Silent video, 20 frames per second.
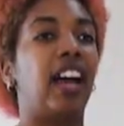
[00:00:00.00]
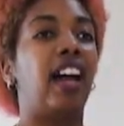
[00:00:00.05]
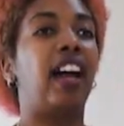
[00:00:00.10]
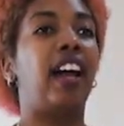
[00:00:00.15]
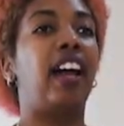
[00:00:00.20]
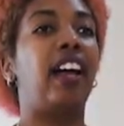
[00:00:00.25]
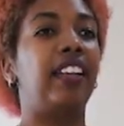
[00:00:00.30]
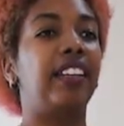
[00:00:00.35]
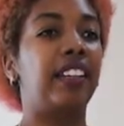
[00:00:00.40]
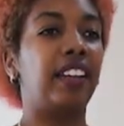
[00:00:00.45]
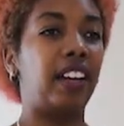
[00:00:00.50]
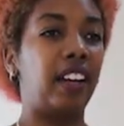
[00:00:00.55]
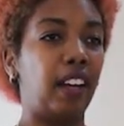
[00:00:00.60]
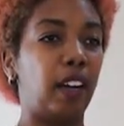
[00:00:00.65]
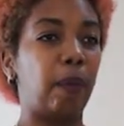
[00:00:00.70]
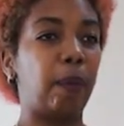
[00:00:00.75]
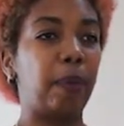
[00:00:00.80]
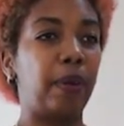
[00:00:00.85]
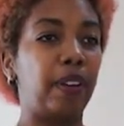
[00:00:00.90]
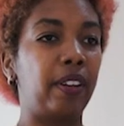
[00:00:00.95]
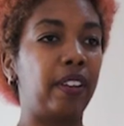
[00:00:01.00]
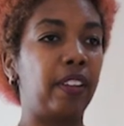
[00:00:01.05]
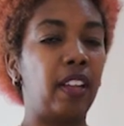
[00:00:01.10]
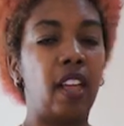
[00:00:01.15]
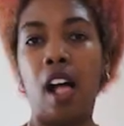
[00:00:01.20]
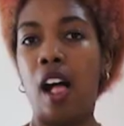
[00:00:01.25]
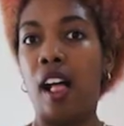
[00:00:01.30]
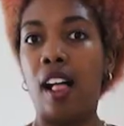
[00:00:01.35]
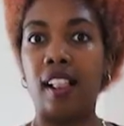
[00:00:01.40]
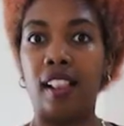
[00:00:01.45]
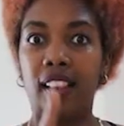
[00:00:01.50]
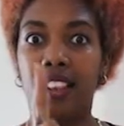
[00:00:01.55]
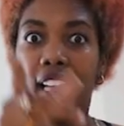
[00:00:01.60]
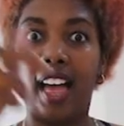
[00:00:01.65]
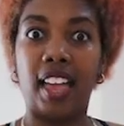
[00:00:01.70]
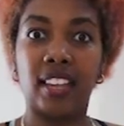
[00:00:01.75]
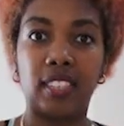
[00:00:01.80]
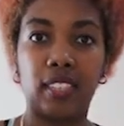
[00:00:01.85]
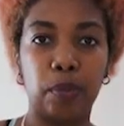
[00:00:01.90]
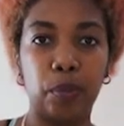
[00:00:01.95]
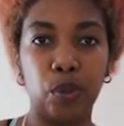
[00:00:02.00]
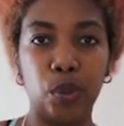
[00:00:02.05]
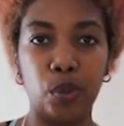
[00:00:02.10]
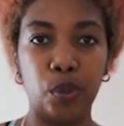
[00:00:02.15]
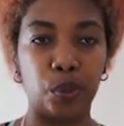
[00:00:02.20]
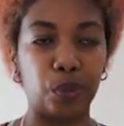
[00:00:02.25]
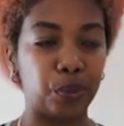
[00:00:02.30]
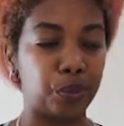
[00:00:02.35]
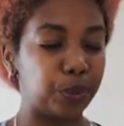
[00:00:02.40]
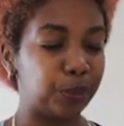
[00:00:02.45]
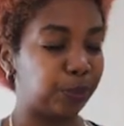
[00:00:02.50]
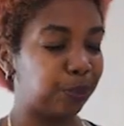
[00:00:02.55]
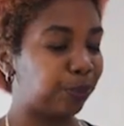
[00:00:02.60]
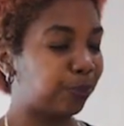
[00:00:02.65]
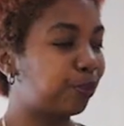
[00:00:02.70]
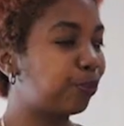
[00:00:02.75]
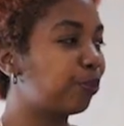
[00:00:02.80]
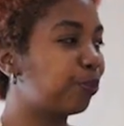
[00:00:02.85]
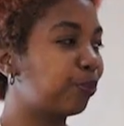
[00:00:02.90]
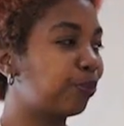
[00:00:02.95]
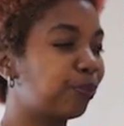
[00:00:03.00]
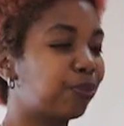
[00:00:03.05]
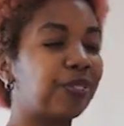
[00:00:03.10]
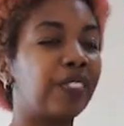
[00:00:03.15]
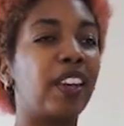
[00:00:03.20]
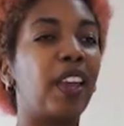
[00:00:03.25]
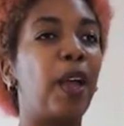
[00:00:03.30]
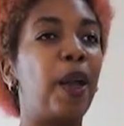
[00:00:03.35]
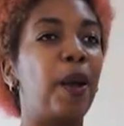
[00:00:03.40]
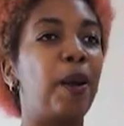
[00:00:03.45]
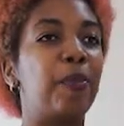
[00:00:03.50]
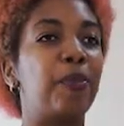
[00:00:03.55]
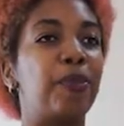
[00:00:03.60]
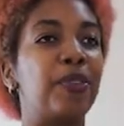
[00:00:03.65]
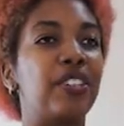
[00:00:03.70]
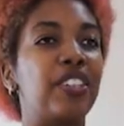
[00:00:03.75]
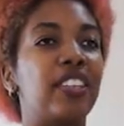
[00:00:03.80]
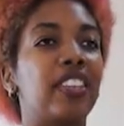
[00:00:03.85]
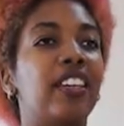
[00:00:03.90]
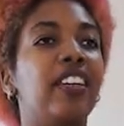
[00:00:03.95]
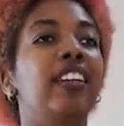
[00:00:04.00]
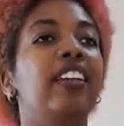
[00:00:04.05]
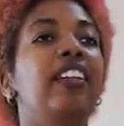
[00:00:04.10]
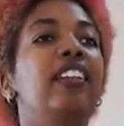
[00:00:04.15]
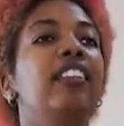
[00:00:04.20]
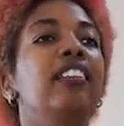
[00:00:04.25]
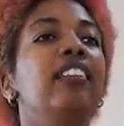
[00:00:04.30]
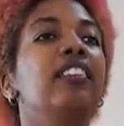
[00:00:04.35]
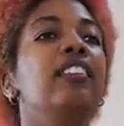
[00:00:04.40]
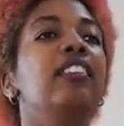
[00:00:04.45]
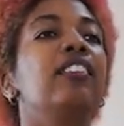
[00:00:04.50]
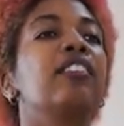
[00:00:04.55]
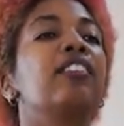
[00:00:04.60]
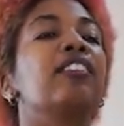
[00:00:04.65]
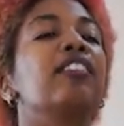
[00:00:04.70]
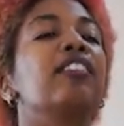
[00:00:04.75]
and up. Last move. Breathe in.